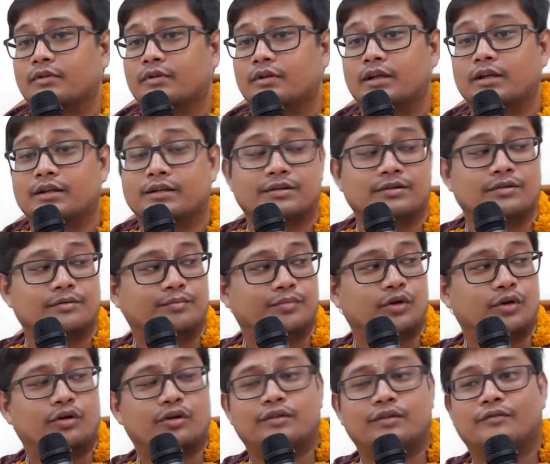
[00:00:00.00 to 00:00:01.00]
Yeah, so
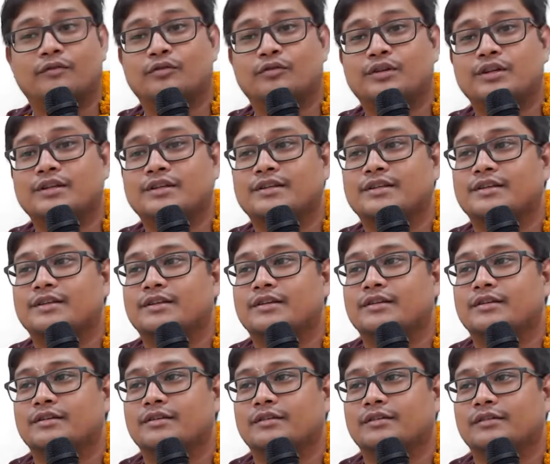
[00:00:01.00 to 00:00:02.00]
pure
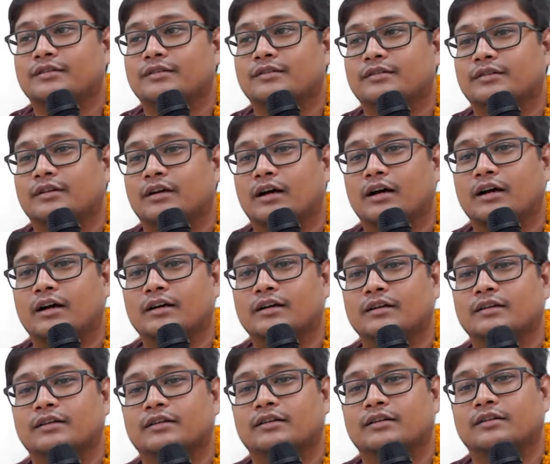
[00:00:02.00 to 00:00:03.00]
devotees are
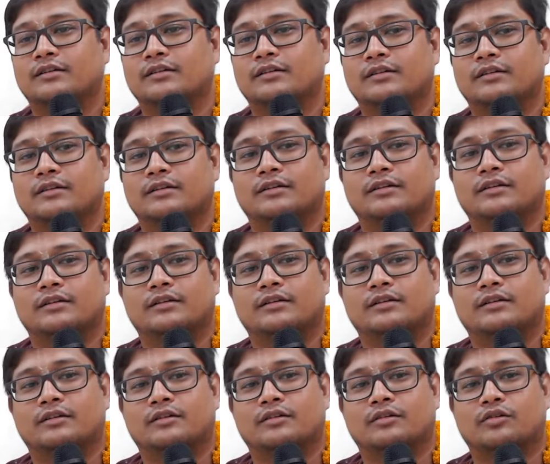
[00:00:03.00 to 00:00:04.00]

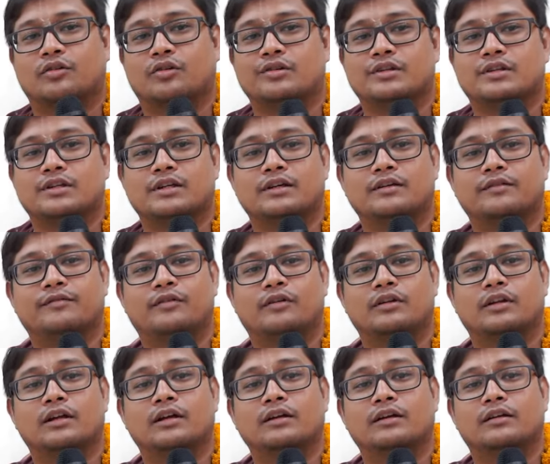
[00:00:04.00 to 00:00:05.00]
concerned for
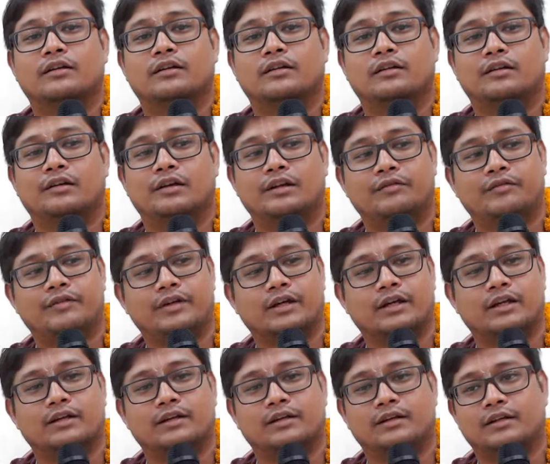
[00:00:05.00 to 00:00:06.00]
the living
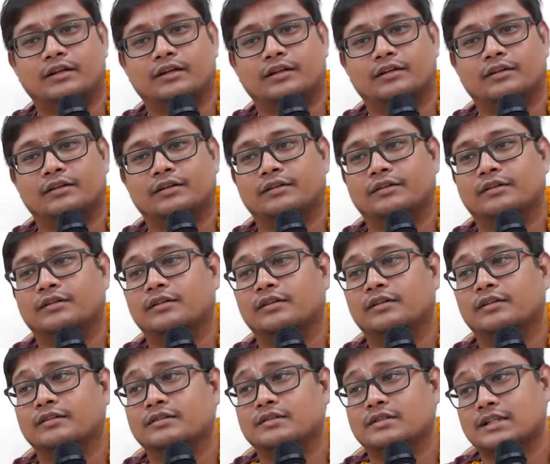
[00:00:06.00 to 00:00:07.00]
entity.
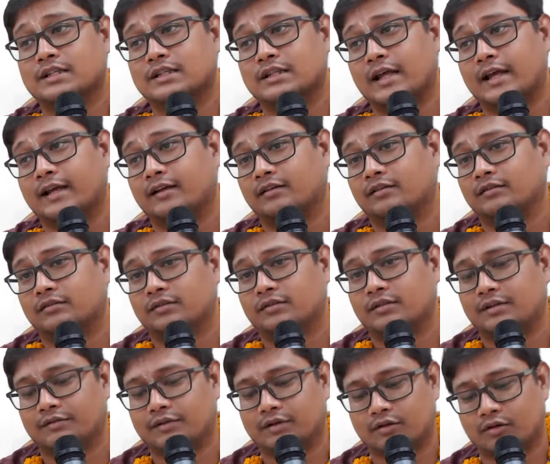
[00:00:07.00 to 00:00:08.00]
Just like
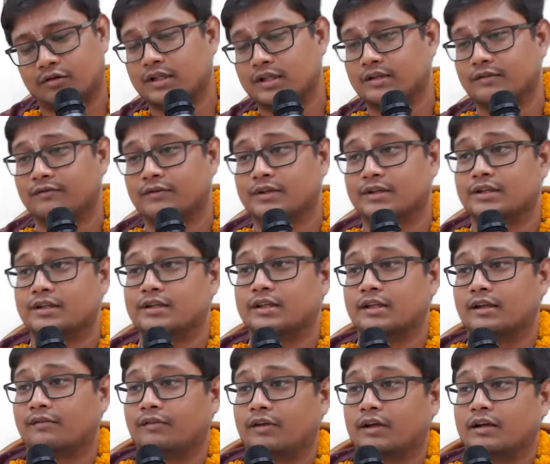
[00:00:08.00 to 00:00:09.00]
even all these verses
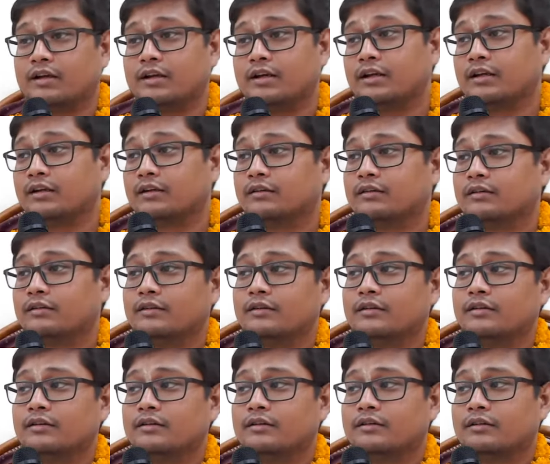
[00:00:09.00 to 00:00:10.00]
that we are reading.
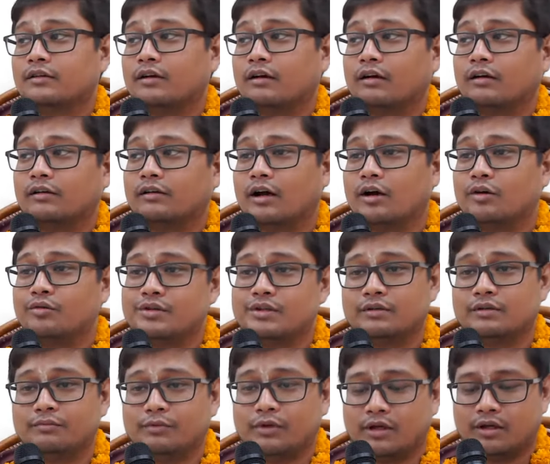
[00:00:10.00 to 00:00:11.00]
How is
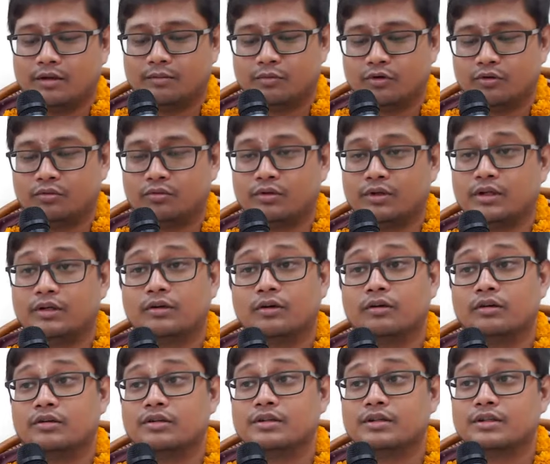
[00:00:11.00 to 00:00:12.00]
it we are able to read
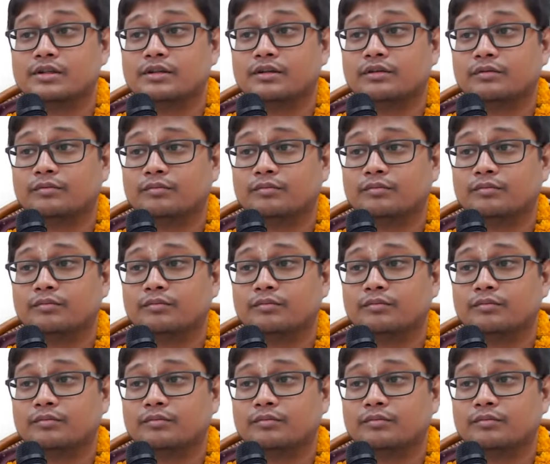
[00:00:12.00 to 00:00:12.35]
all this?